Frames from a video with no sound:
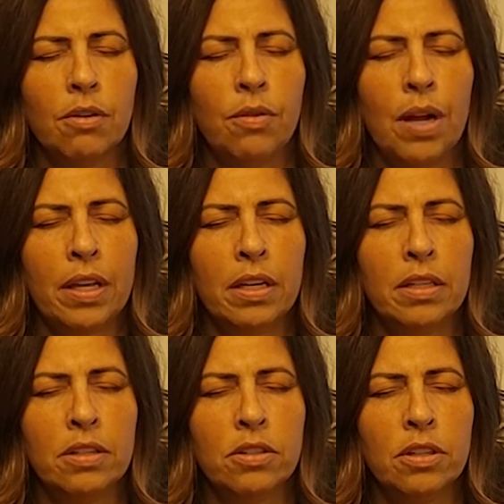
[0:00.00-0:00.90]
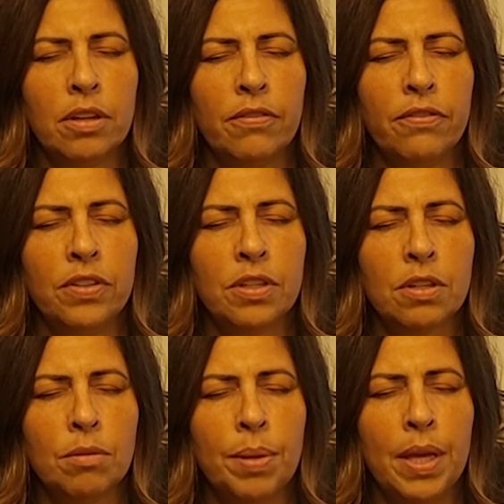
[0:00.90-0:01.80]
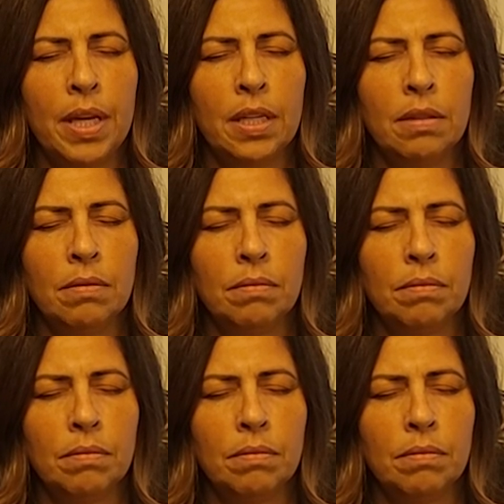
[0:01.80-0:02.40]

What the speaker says: Recognition of physical pain,